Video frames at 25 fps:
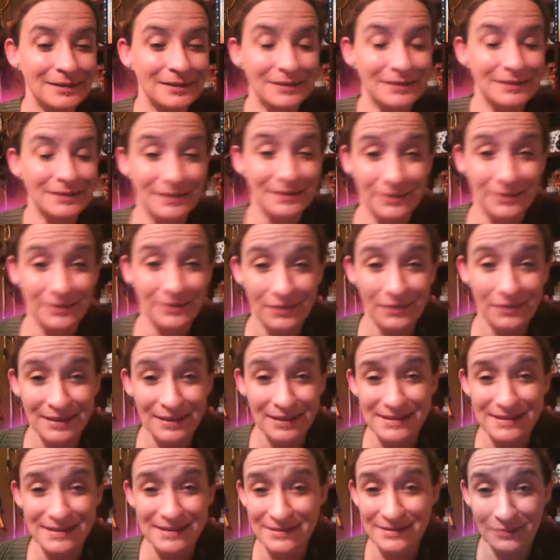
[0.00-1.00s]

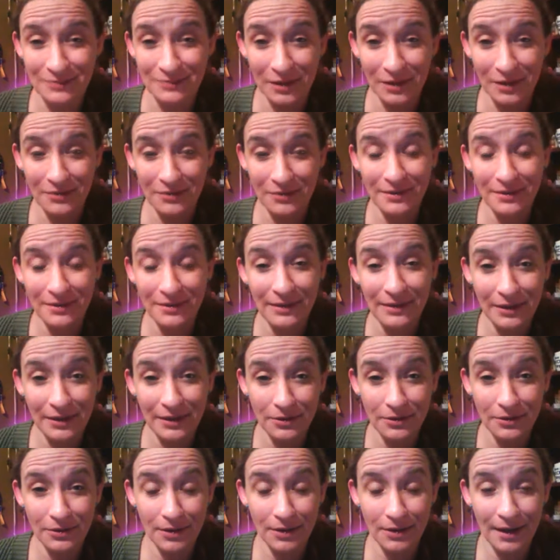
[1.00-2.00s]
Because, well, then
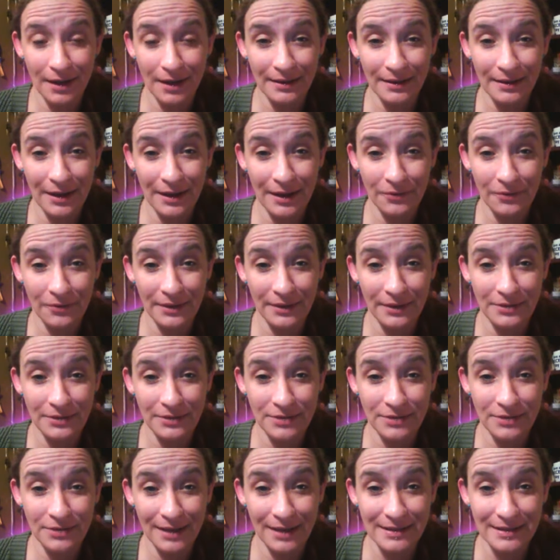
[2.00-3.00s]
you're not out there
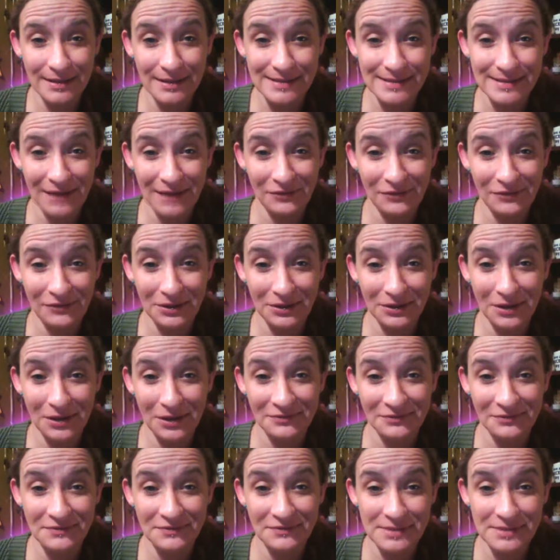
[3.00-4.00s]
trying to siphon it off
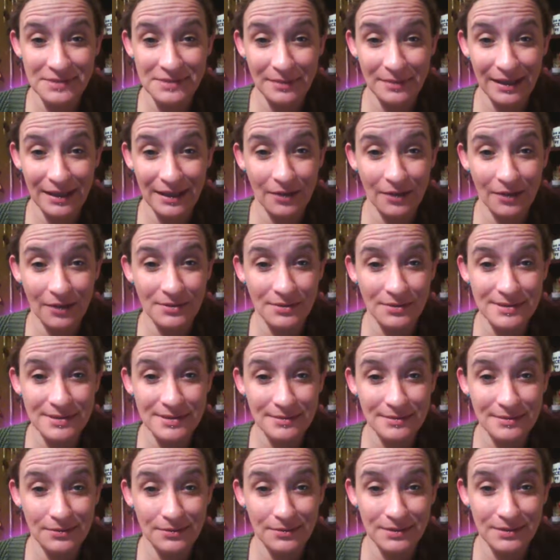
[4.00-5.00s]
of somebody else
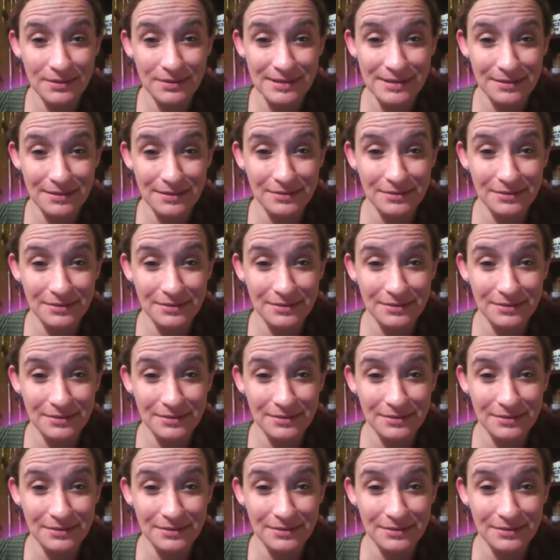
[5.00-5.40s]
who isn't